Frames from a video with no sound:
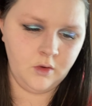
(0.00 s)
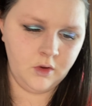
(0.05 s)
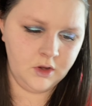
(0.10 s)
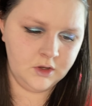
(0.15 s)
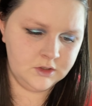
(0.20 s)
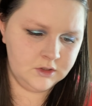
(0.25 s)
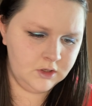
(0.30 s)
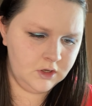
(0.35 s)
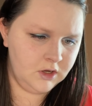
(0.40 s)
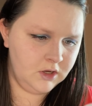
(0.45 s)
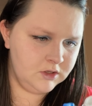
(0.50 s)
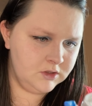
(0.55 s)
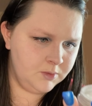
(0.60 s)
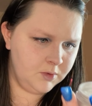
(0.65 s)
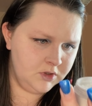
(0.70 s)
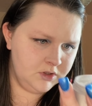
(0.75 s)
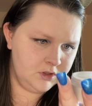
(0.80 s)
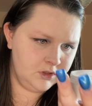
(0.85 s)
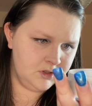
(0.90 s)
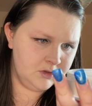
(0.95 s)
It's
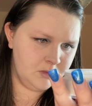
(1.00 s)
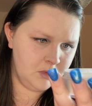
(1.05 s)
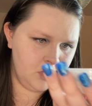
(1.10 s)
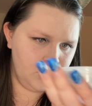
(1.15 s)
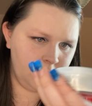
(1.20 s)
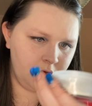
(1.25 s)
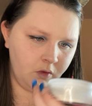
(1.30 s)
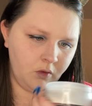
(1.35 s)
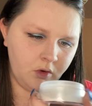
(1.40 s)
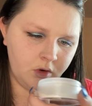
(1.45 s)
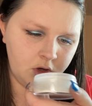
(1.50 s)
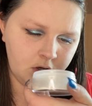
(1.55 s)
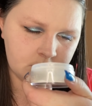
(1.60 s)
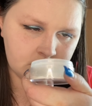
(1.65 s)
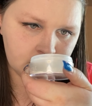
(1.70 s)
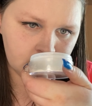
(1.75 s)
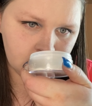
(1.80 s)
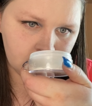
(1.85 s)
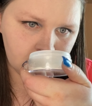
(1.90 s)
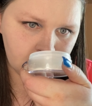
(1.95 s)
supposed to smell like coconuts,
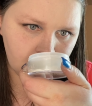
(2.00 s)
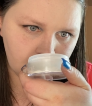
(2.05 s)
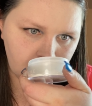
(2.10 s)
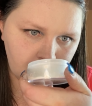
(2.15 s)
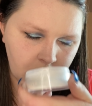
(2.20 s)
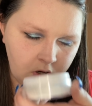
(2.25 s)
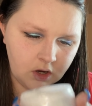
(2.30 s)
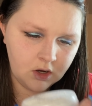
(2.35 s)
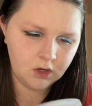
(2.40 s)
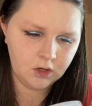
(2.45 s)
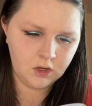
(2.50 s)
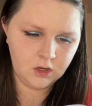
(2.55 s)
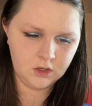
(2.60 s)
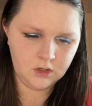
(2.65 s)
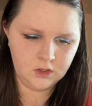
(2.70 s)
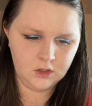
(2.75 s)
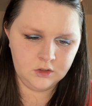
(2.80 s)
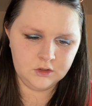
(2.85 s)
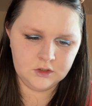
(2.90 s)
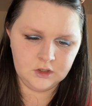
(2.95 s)
and
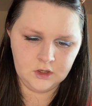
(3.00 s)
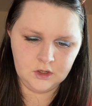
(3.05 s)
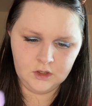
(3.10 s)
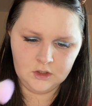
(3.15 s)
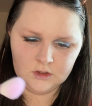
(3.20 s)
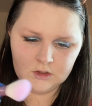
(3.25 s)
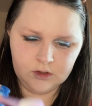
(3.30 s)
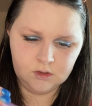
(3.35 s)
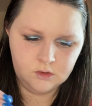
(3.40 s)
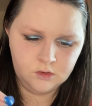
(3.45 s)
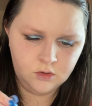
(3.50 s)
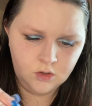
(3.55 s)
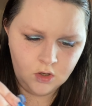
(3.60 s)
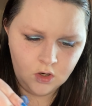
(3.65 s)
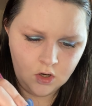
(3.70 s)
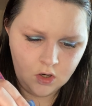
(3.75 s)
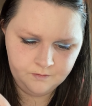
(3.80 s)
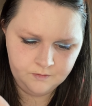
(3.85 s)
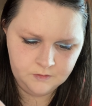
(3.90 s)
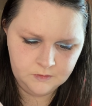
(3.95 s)
it does.
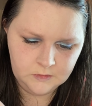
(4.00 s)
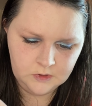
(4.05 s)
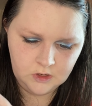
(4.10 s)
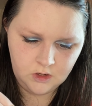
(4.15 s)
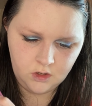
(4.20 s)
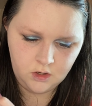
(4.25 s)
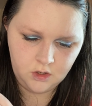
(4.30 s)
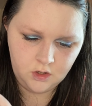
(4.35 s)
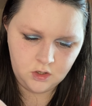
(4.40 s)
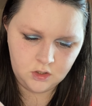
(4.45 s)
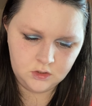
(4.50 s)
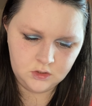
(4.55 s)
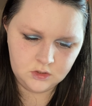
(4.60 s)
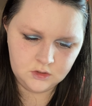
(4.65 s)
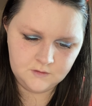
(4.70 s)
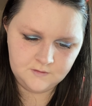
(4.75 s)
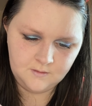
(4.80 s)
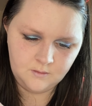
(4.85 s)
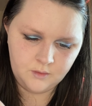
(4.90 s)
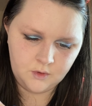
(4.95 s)
I got this
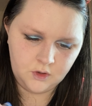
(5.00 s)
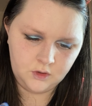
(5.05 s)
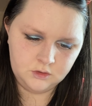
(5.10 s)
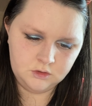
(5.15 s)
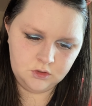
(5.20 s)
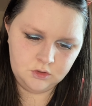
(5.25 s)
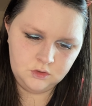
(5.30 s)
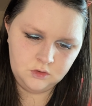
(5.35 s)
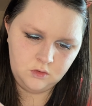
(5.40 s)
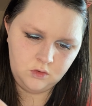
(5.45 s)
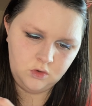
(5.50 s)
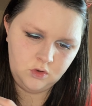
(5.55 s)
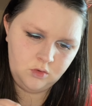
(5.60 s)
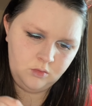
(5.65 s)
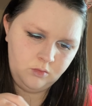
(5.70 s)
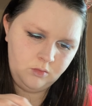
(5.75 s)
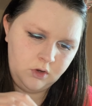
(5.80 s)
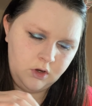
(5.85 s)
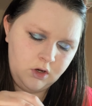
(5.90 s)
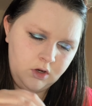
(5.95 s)
from
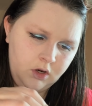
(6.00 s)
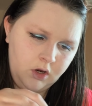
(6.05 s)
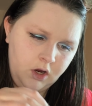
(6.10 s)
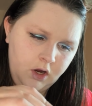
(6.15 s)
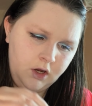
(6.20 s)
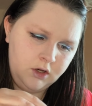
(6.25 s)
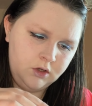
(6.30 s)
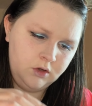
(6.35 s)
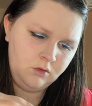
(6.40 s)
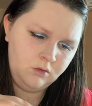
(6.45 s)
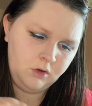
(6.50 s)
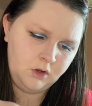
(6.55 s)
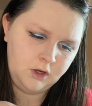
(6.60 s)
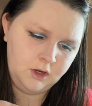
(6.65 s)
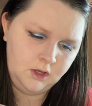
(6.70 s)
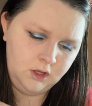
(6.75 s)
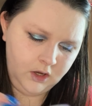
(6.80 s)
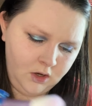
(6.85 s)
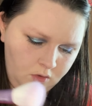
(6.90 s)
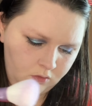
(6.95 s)
BoxyCharm, and I do
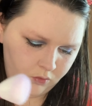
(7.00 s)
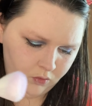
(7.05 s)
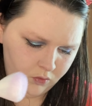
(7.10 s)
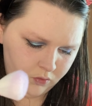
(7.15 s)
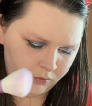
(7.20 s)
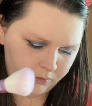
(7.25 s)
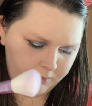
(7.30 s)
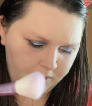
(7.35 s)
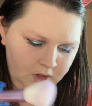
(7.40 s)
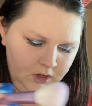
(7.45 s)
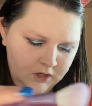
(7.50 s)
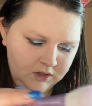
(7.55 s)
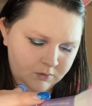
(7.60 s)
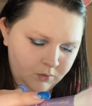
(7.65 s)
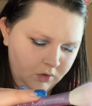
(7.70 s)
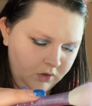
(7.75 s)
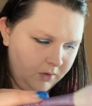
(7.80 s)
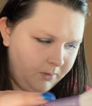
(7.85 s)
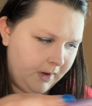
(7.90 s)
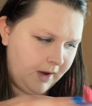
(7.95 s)
like it. Ooh, but it is
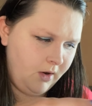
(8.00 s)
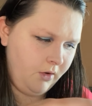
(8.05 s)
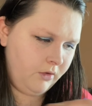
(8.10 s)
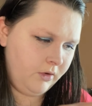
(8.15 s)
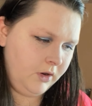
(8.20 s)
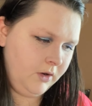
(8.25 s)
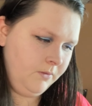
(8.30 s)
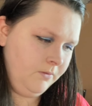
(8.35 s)
really powdery.